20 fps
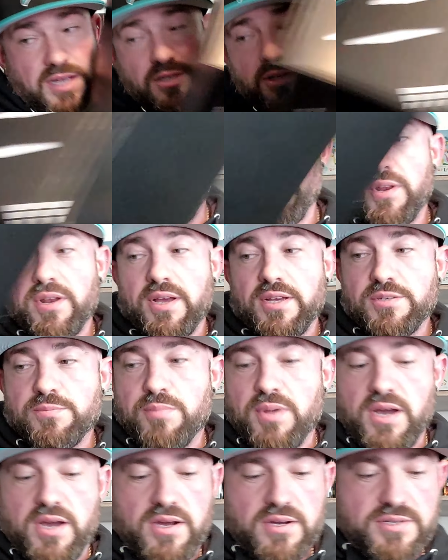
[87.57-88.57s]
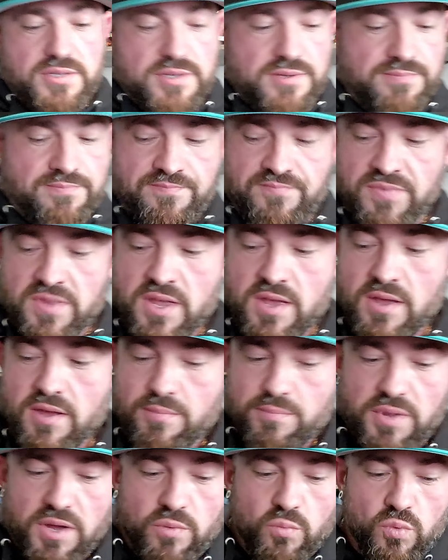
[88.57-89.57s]
actually a pretty nice box.
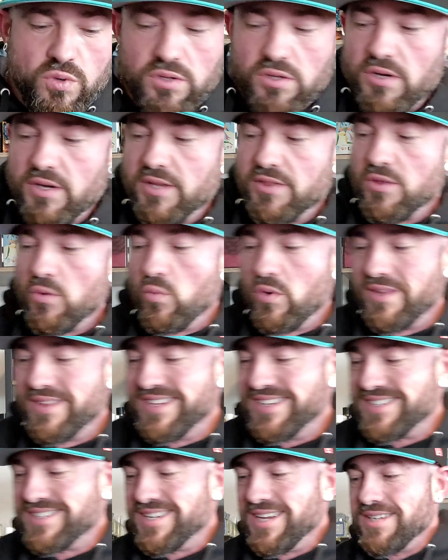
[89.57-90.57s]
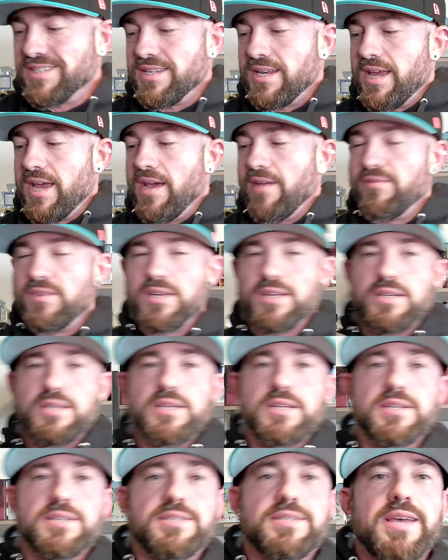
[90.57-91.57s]
But we'll look at the one that doesn't have the
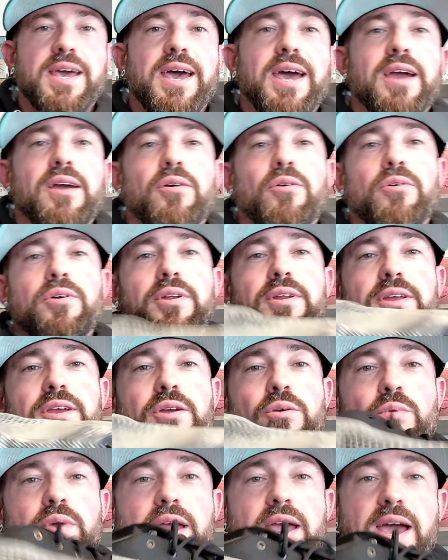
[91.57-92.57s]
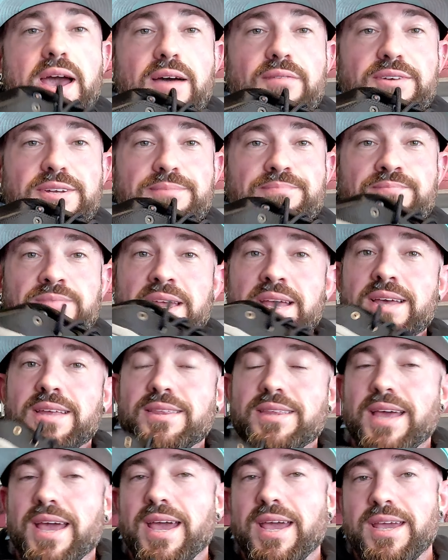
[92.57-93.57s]
Adidas tag on it. Here we have it,
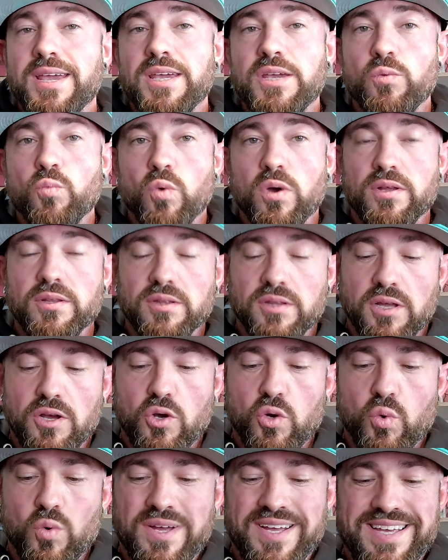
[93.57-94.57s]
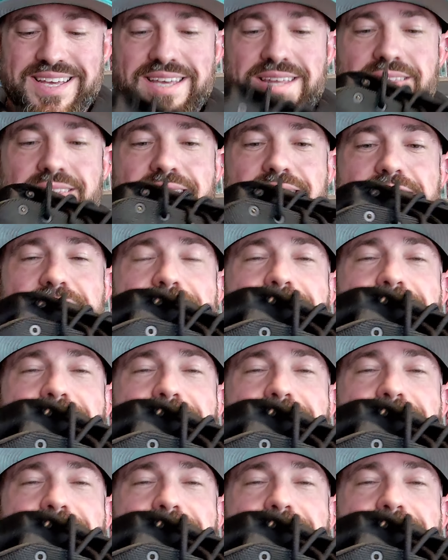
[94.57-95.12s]
the AE1 Low, the